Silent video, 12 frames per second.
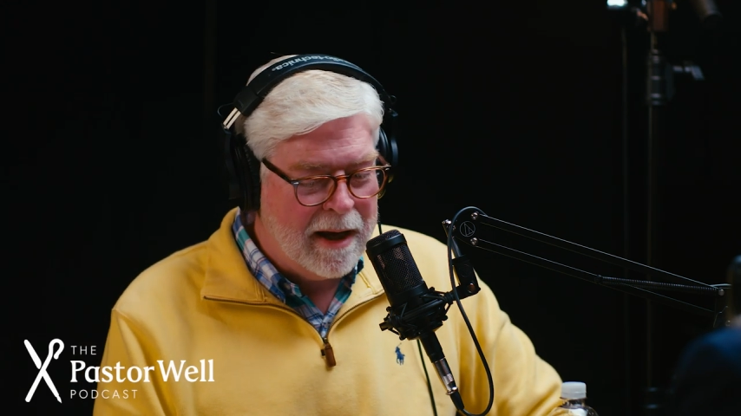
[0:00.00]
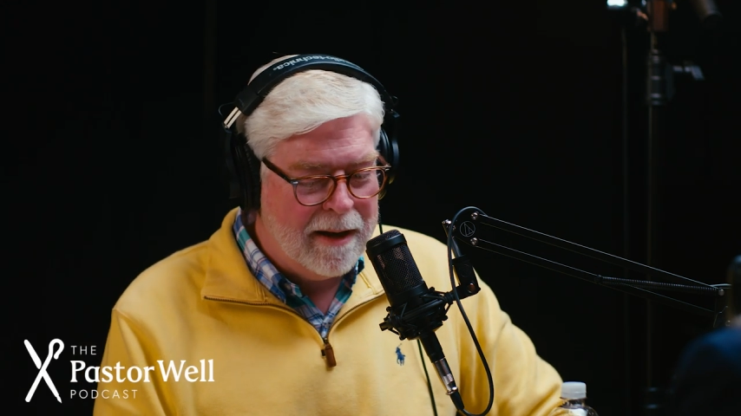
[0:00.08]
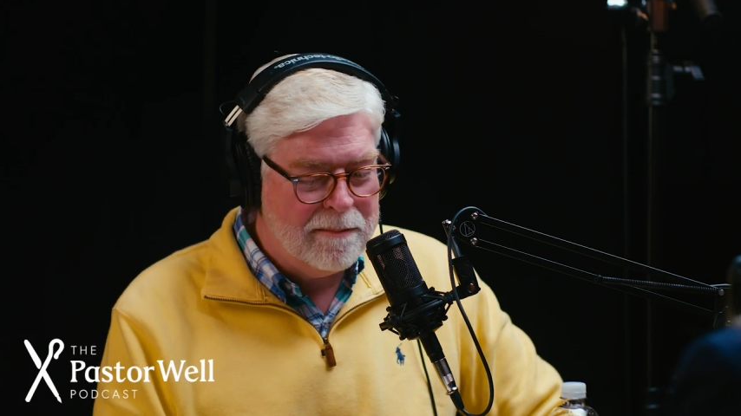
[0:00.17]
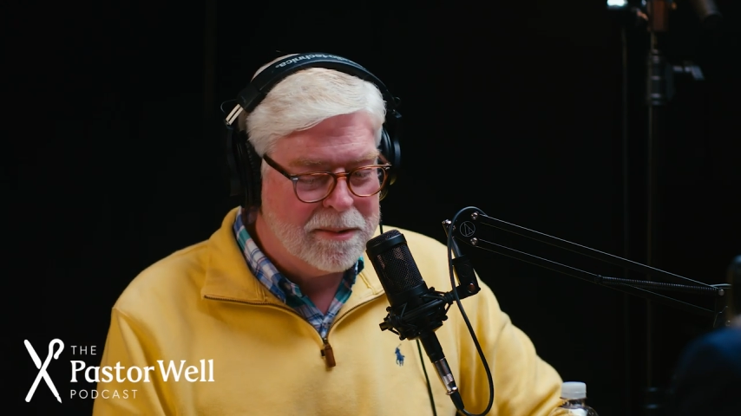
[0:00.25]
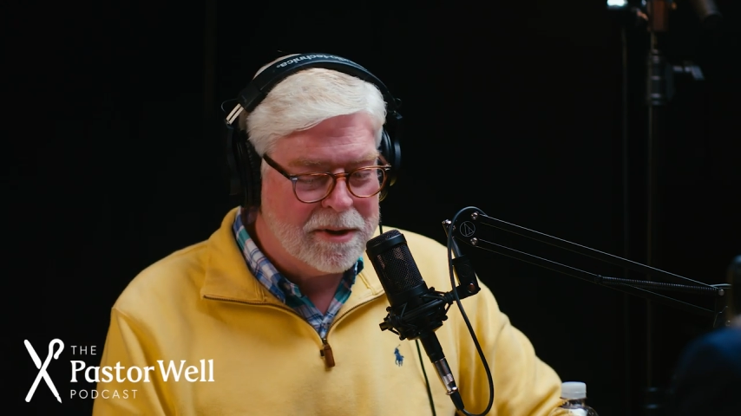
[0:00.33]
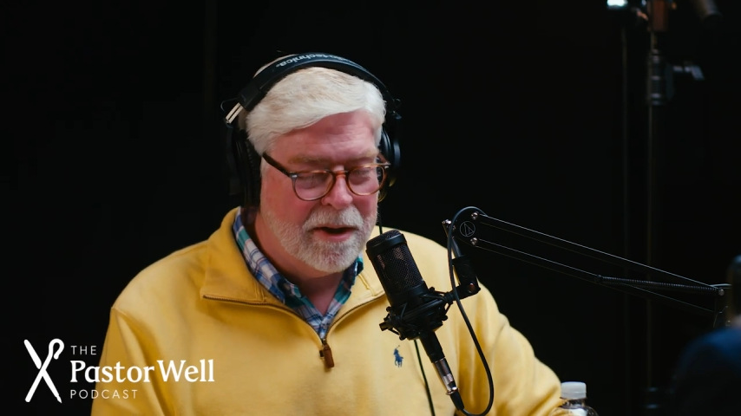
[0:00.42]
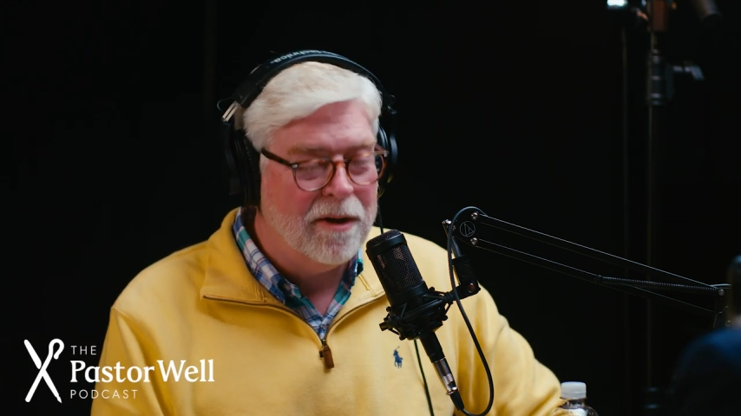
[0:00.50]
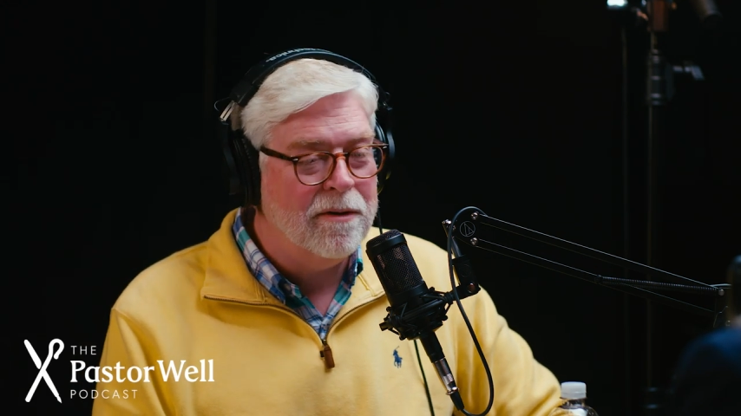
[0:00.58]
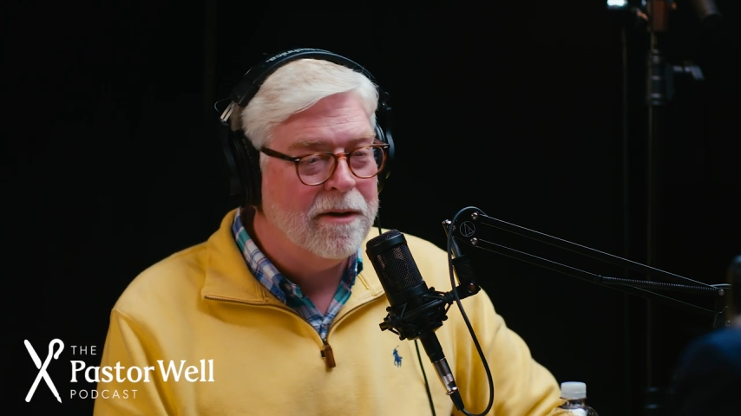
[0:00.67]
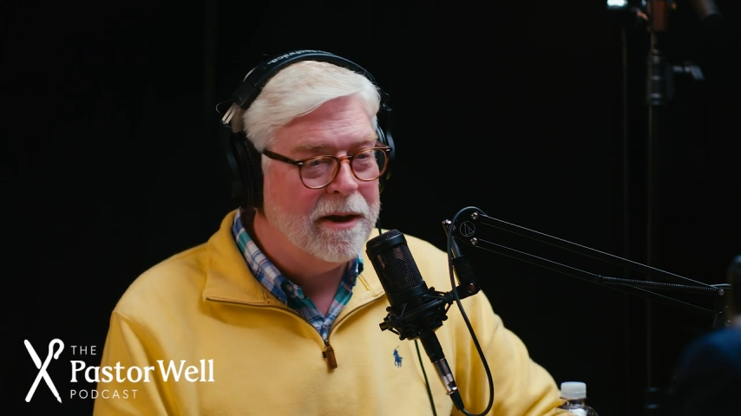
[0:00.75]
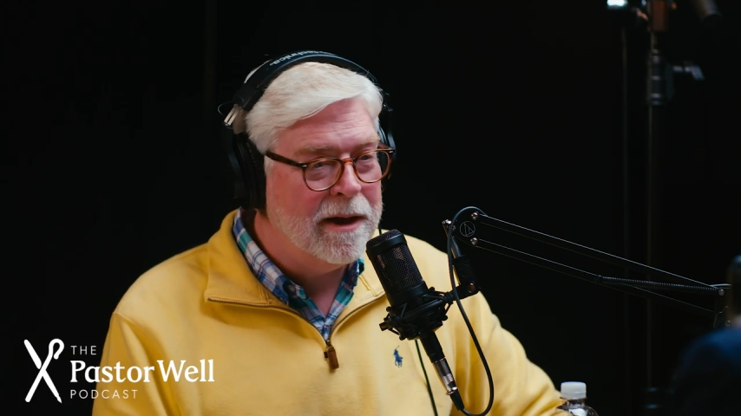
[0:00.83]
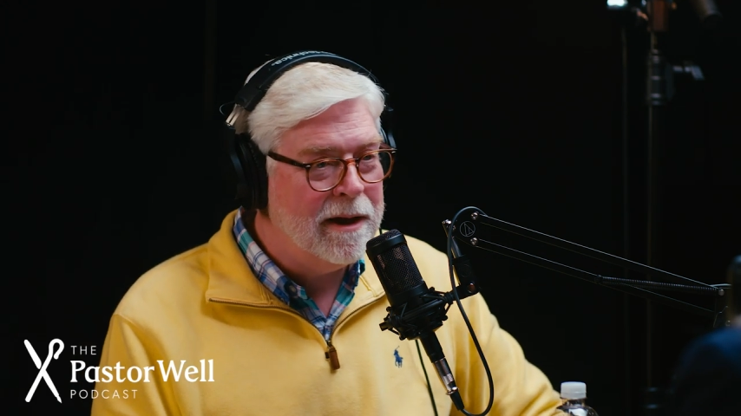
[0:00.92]

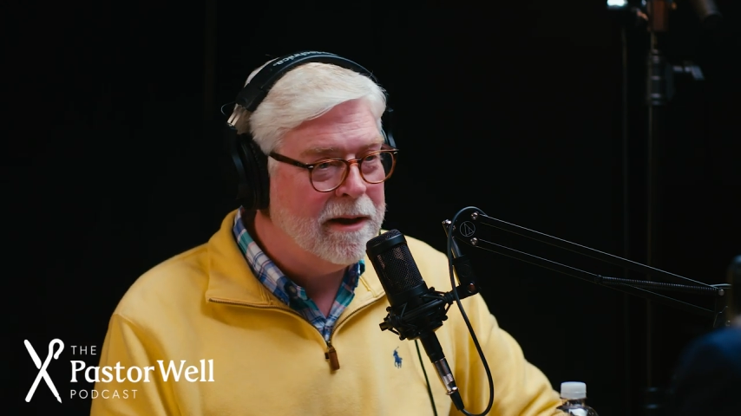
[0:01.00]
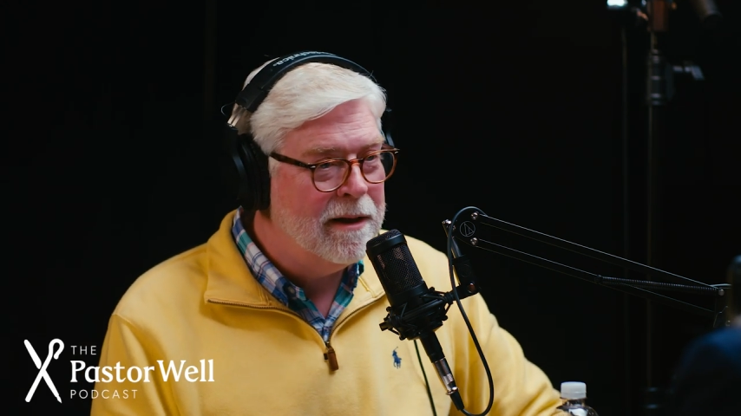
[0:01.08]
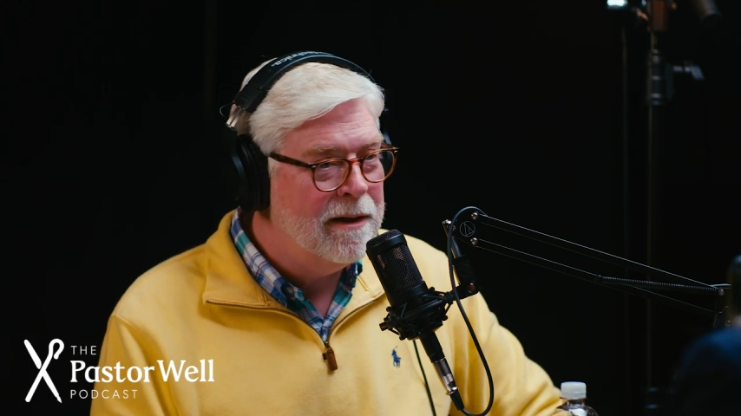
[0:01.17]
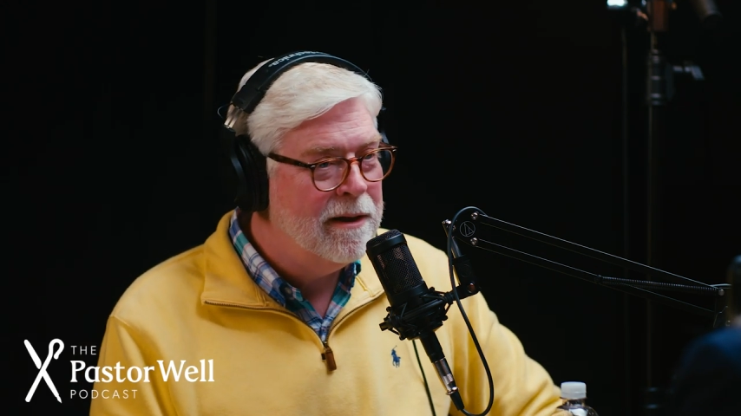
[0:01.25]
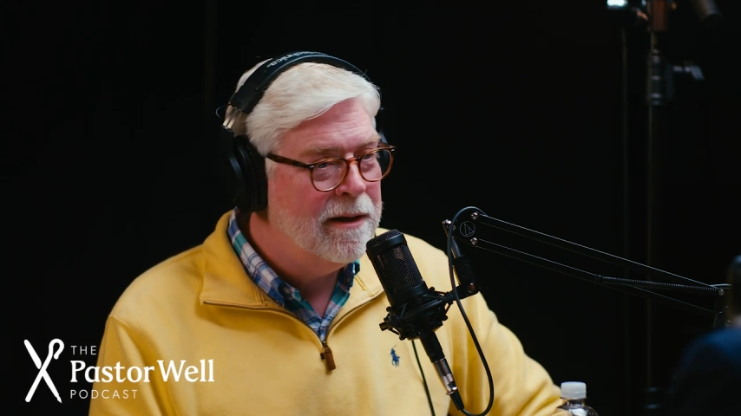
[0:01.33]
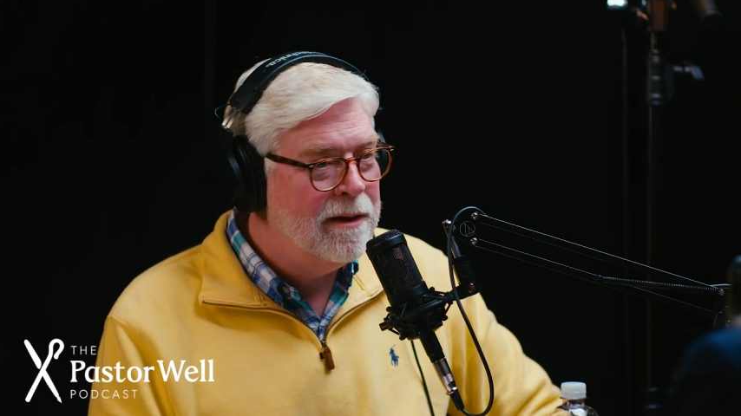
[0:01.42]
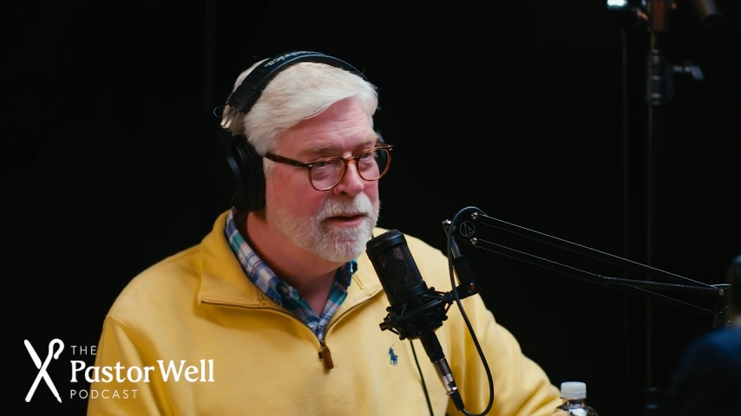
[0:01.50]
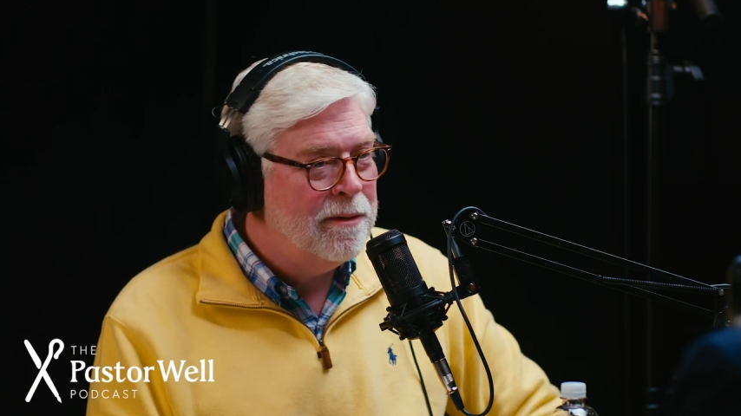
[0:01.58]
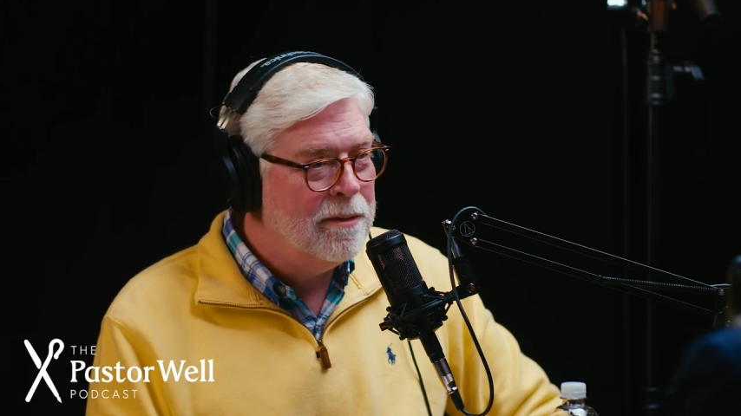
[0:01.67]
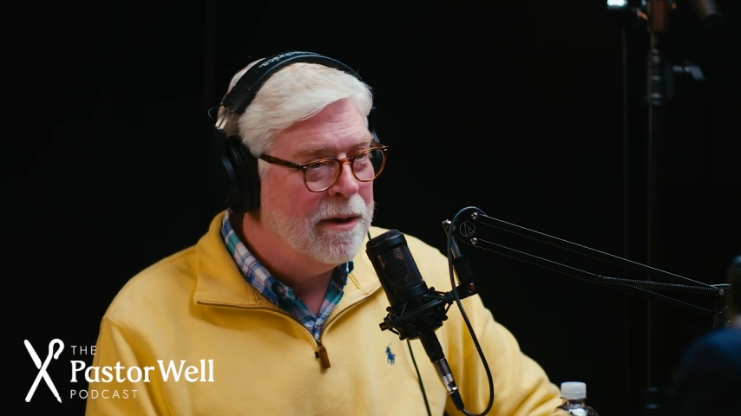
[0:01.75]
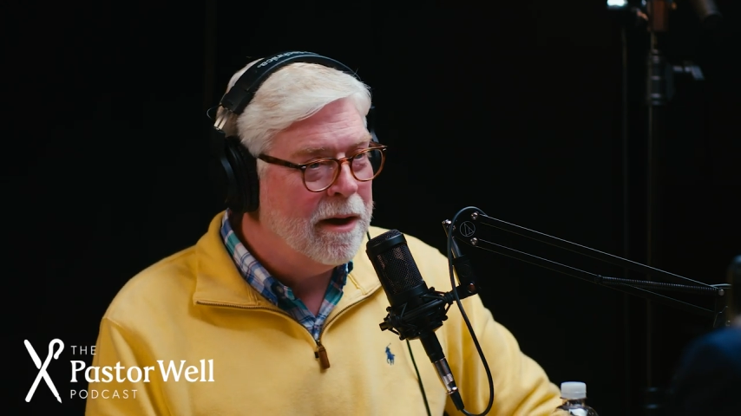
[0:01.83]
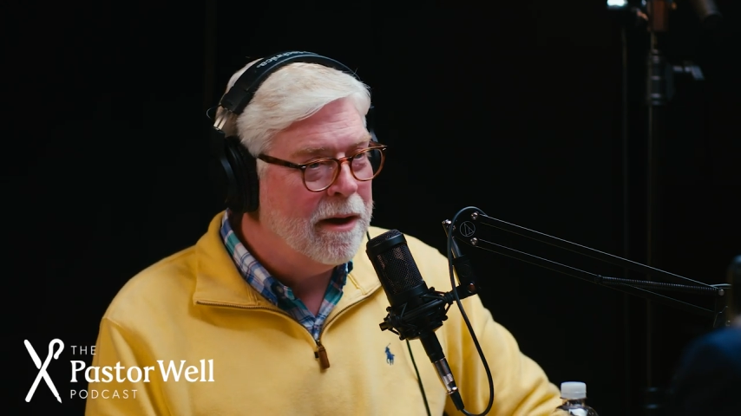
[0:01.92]
absolutely,
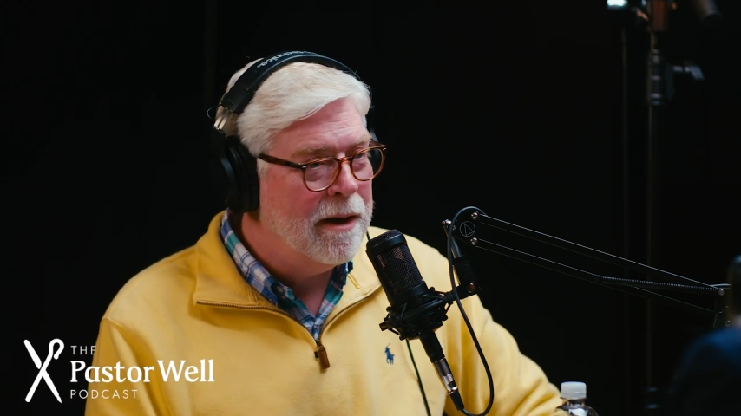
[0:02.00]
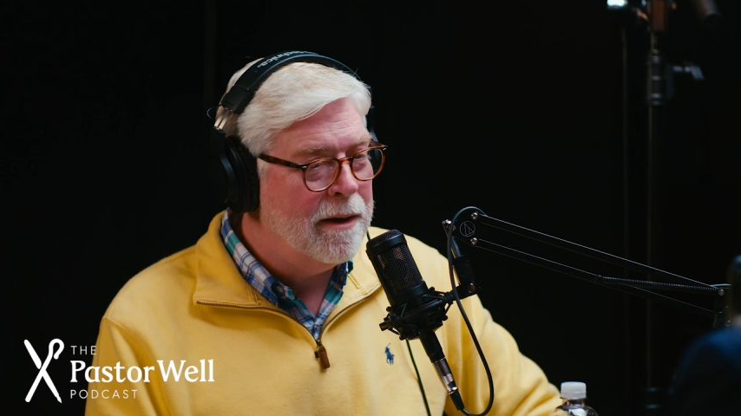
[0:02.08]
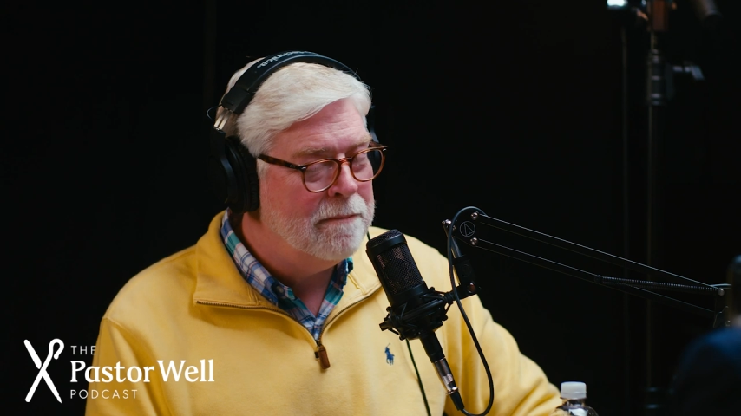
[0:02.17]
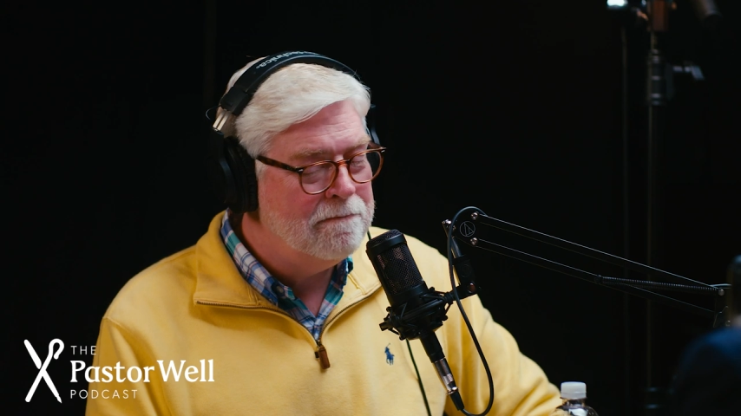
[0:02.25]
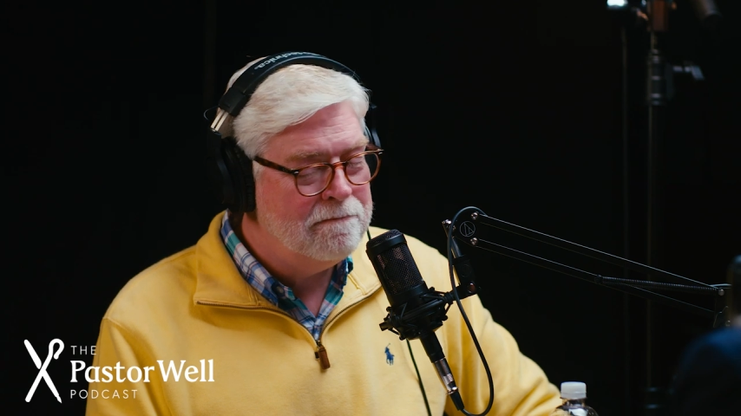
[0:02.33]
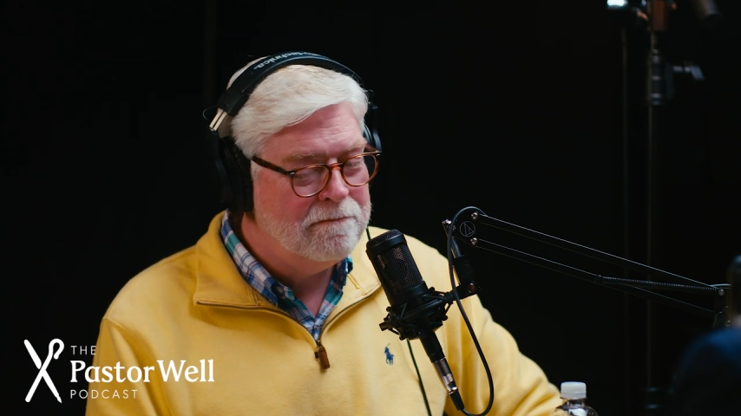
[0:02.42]
uh,